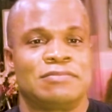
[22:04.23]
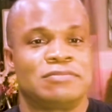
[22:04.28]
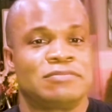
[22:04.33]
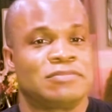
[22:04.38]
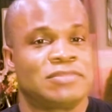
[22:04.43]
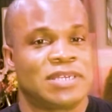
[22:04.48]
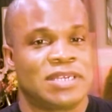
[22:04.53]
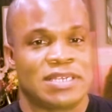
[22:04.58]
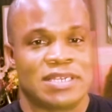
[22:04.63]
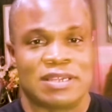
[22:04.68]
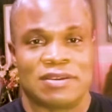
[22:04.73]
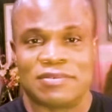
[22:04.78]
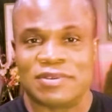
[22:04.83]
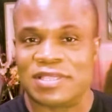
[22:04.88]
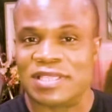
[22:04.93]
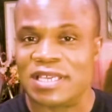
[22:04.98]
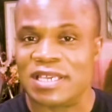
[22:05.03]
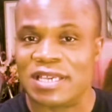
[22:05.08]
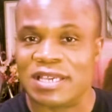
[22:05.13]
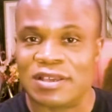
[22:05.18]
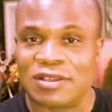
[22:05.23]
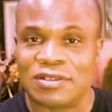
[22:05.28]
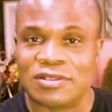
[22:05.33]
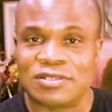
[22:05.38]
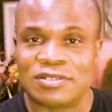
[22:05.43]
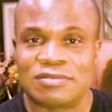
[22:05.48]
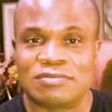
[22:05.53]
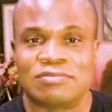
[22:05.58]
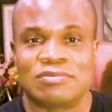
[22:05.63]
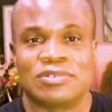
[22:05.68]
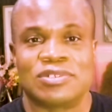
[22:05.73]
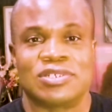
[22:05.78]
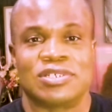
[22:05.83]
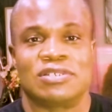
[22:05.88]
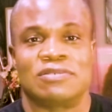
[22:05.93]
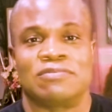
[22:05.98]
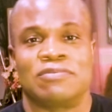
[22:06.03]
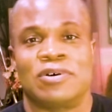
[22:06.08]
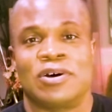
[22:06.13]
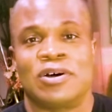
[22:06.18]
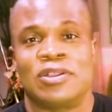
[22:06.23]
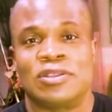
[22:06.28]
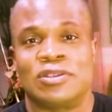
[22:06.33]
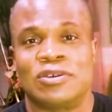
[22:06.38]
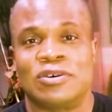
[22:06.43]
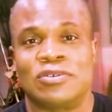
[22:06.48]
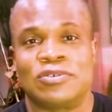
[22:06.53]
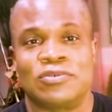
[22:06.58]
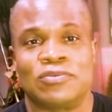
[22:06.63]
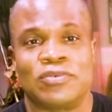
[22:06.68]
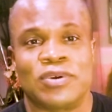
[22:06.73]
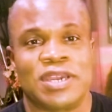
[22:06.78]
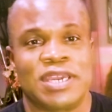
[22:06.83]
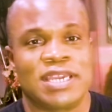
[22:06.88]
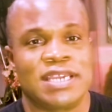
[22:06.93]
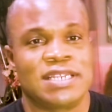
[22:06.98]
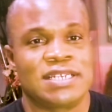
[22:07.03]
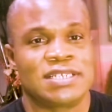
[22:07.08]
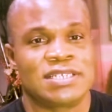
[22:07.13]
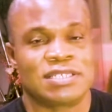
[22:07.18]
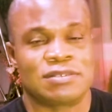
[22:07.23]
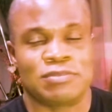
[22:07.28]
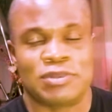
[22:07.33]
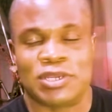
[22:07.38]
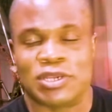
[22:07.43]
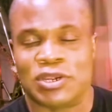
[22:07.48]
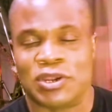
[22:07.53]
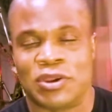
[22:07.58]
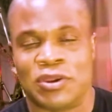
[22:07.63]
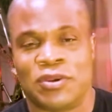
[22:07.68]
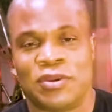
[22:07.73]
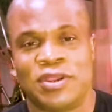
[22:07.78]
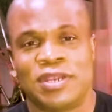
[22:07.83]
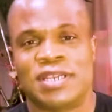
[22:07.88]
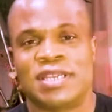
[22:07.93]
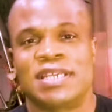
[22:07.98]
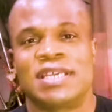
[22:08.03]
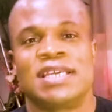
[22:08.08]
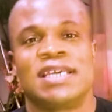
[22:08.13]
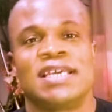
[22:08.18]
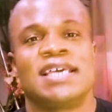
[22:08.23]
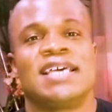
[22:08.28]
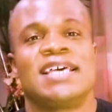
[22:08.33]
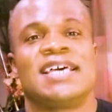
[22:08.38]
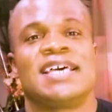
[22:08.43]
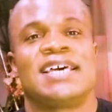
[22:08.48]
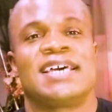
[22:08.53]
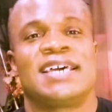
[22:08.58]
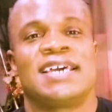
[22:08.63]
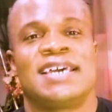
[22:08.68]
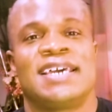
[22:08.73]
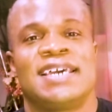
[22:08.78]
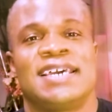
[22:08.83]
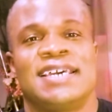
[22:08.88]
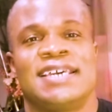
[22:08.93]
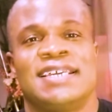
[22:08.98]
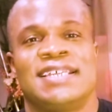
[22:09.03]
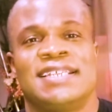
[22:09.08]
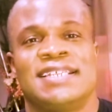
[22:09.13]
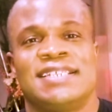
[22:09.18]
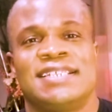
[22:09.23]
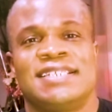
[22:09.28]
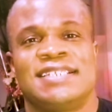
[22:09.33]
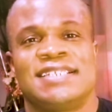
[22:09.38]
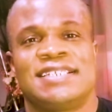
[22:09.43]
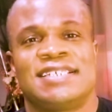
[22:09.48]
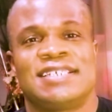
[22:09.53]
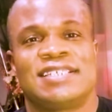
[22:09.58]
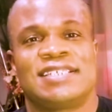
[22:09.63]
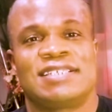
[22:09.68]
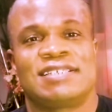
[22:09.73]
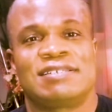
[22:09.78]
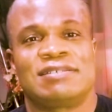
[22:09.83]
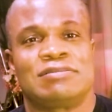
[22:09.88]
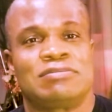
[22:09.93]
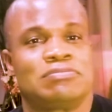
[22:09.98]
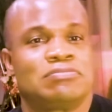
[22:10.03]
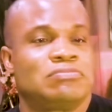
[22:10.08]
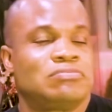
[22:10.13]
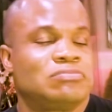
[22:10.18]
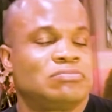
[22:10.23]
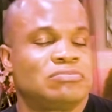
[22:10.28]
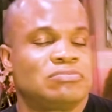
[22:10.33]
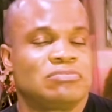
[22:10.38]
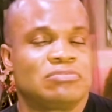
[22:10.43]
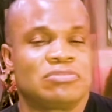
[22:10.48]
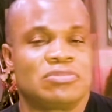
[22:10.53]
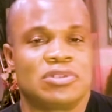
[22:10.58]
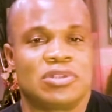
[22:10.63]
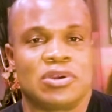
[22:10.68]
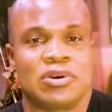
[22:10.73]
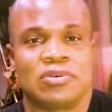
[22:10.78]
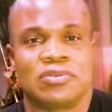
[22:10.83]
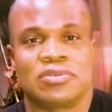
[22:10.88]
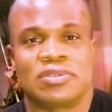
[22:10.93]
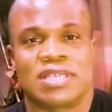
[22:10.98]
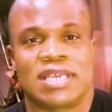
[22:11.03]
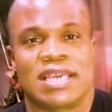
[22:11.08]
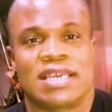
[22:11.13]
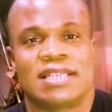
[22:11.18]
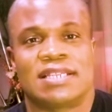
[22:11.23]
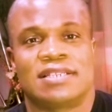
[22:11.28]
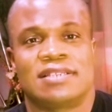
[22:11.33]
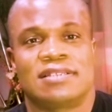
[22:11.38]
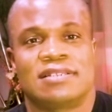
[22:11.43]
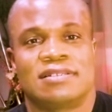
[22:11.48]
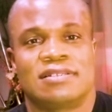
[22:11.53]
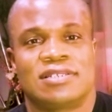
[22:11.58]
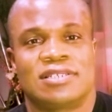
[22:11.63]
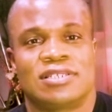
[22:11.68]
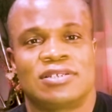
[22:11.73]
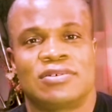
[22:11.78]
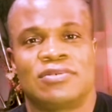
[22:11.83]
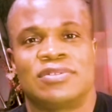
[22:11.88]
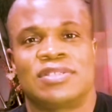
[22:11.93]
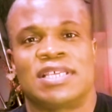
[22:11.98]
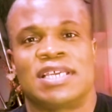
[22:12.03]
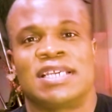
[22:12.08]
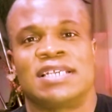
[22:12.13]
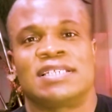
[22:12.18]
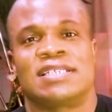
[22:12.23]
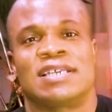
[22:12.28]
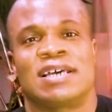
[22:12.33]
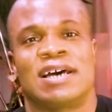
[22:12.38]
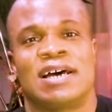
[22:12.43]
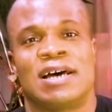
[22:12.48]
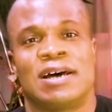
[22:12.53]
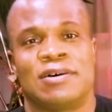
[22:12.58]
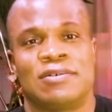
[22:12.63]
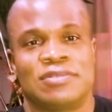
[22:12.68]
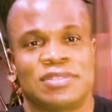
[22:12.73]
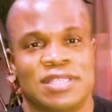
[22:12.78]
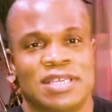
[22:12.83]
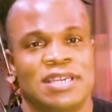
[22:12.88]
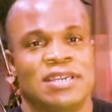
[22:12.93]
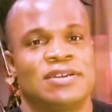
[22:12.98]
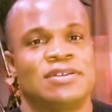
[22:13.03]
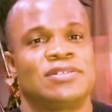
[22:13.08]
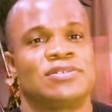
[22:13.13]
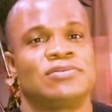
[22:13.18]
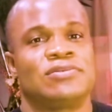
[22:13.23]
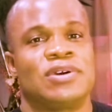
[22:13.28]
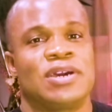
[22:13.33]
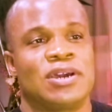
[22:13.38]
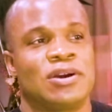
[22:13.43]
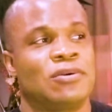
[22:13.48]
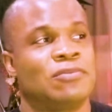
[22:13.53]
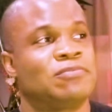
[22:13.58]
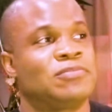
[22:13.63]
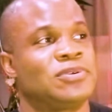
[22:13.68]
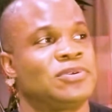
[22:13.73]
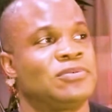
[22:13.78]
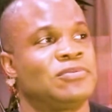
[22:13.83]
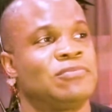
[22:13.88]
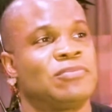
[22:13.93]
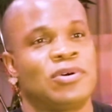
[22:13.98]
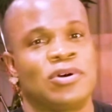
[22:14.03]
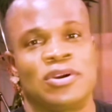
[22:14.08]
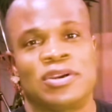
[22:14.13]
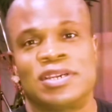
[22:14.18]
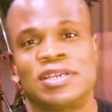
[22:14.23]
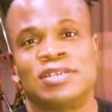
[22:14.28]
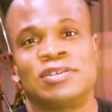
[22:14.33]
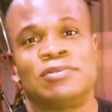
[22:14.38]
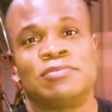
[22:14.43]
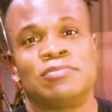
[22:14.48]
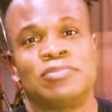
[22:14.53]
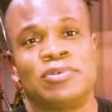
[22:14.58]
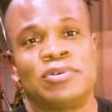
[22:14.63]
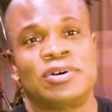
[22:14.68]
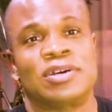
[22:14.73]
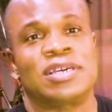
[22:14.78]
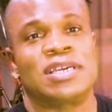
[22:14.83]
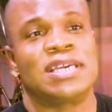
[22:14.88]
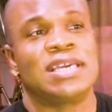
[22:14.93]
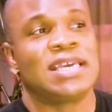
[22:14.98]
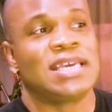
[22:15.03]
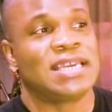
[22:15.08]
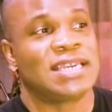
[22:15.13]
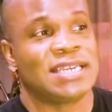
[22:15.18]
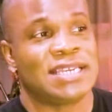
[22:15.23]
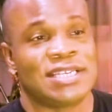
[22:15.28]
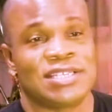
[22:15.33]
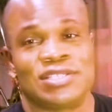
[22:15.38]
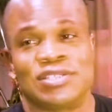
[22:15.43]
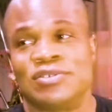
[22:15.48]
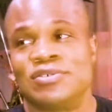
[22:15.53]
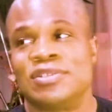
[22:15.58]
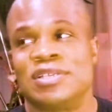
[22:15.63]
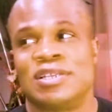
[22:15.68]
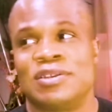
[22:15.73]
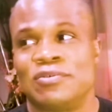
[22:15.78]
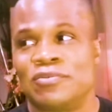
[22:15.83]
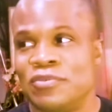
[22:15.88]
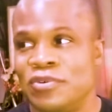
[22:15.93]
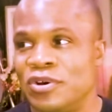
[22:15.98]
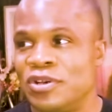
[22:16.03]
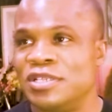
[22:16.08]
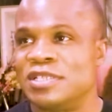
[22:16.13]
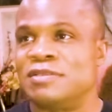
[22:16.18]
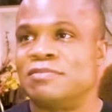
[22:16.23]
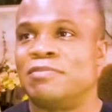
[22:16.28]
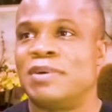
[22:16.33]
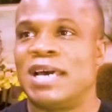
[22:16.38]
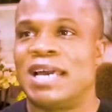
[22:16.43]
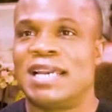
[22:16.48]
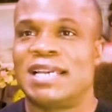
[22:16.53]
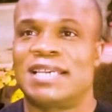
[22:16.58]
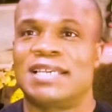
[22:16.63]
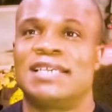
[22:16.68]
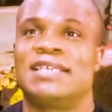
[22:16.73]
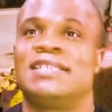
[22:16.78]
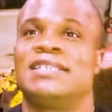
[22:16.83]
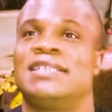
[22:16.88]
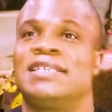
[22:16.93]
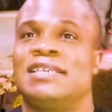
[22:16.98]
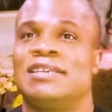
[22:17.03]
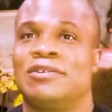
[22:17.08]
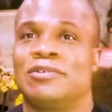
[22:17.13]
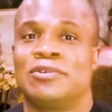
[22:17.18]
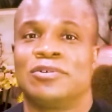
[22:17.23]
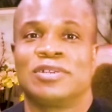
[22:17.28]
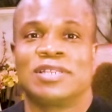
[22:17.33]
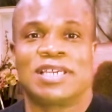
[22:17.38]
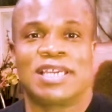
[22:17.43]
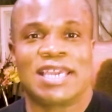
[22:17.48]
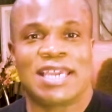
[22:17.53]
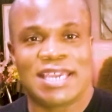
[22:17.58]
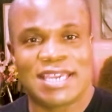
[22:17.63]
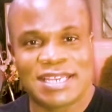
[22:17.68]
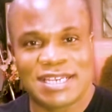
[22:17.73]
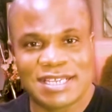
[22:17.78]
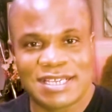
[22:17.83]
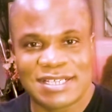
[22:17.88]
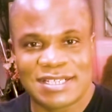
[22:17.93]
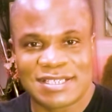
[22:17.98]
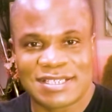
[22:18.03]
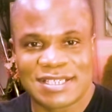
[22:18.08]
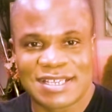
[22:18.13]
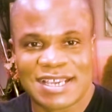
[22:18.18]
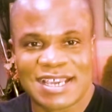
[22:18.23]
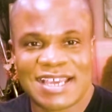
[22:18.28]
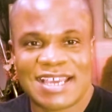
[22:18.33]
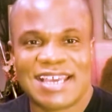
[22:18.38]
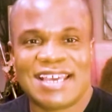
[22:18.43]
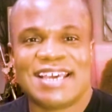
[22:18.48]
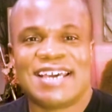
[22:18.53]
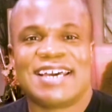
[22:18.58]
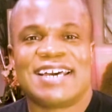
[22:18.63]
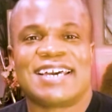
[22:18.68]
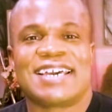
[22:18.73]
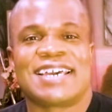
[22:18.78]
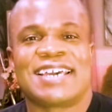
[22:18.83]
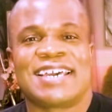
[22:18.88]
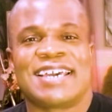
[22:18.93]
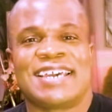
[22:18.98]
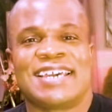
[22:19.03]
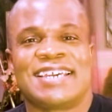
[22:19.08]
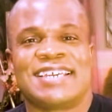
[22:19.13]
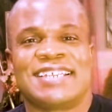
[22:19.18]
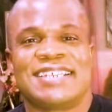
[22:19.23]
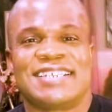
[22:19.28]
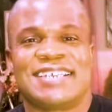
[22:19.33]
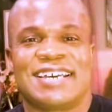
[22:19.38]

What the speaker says: everything else will just fall along the way and just be current. And just know that certain things are out there to help you market your book easier than it was back in the early 80s. And,